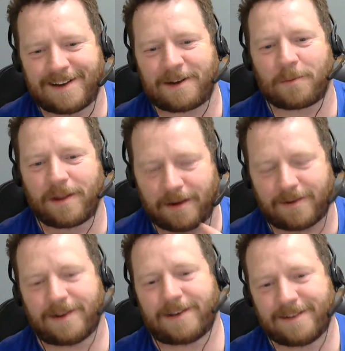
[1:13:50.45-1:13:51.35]
I don't want to
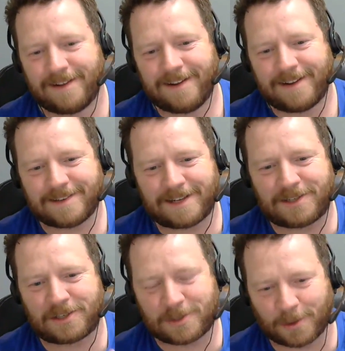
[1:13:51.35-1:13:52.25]
hear it because
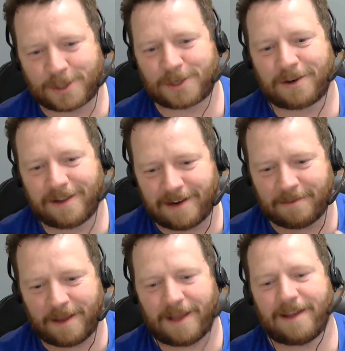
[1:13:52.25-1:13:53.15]
that's just torture, and
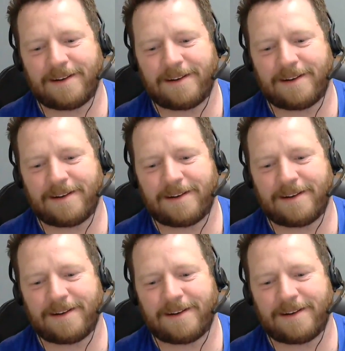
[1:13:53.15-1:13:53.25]
I'm mad.